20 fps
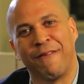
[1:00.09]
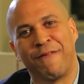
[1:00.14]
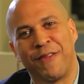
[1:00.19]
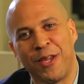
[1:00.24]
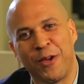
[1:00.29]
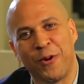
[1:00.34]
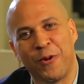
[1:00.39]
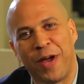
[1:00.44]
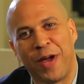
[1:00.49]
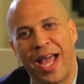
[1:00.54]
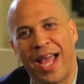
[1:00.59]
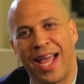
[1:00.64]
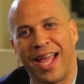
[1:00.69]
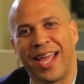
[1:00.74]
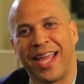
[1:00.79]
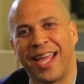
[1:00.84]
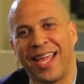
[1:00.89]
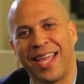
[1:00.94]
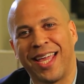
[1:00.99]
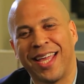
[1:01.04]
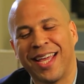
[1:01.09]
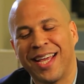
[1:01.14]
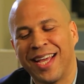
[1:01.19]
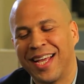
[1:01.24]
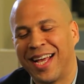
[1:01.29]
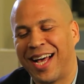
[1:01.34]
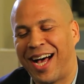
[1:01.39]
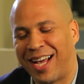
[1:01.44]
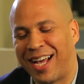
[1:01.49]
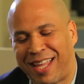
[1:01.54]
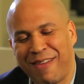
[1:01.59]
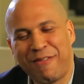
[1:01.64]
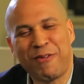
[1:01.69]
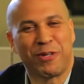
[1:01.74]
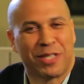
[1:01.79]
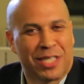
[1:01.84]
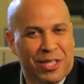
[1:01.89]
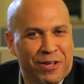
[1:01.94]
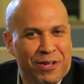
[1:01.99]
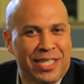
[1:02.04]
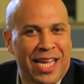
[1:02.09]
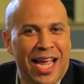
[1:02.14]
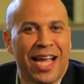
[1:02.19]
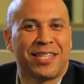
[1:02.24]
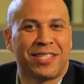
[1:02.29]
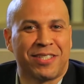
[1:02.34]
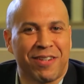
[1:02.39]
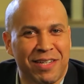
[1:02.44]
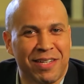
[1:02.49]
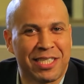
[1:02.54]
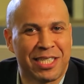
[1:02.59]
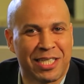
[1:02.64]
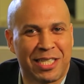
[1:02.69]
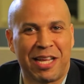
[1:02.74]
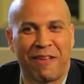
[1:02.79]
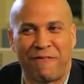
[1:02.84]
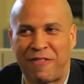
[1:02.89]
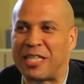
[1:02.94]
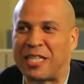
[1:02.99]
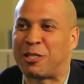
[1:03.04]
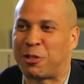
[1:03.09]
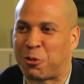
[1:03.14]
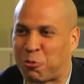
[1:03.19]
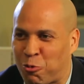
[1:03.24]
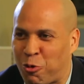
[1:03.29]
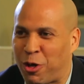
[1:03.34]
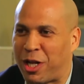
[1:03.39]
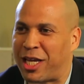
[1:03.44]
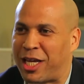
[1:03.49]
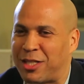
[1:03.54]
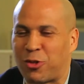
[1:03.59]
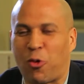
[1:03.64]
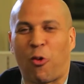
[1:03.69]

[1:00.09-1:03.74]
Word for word: give you a, I'll give you a serious answer. This is, if this is really